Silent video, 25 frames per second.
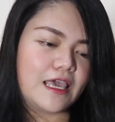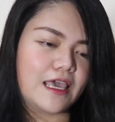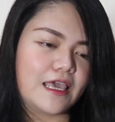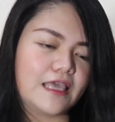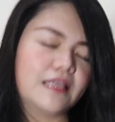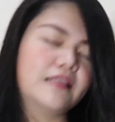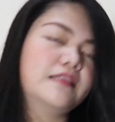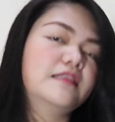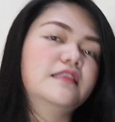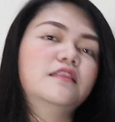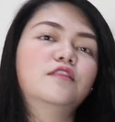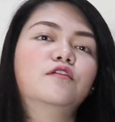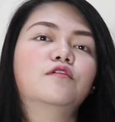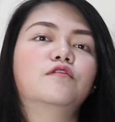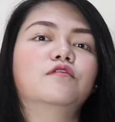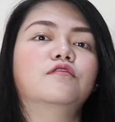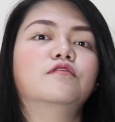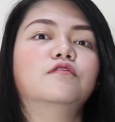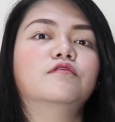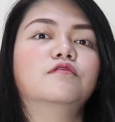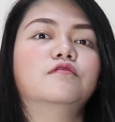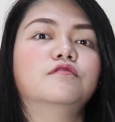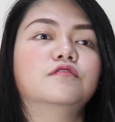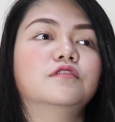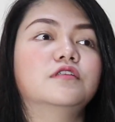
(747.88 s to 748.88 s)
And
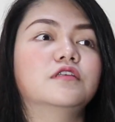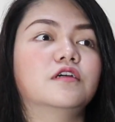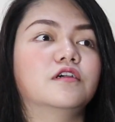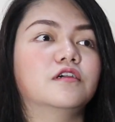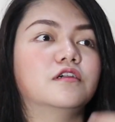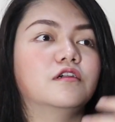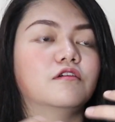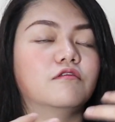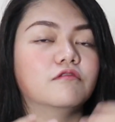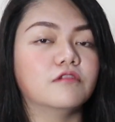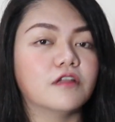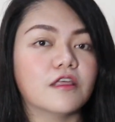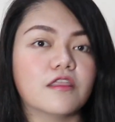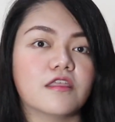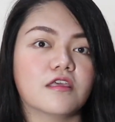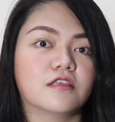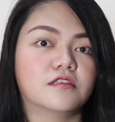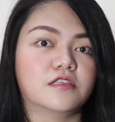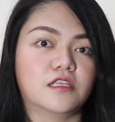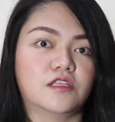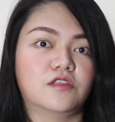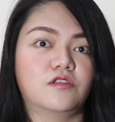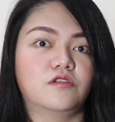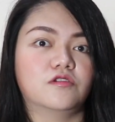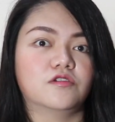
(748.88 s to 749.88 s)
those are the only
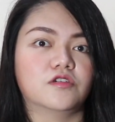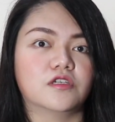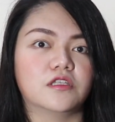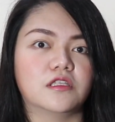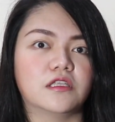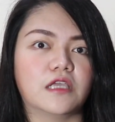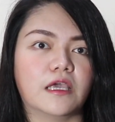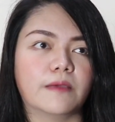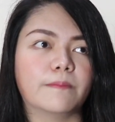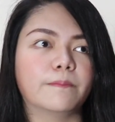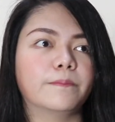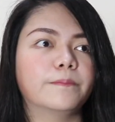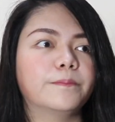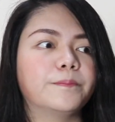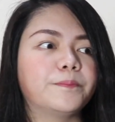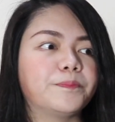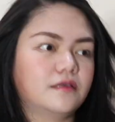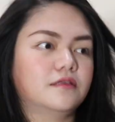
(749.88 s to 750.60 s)
things that you should get.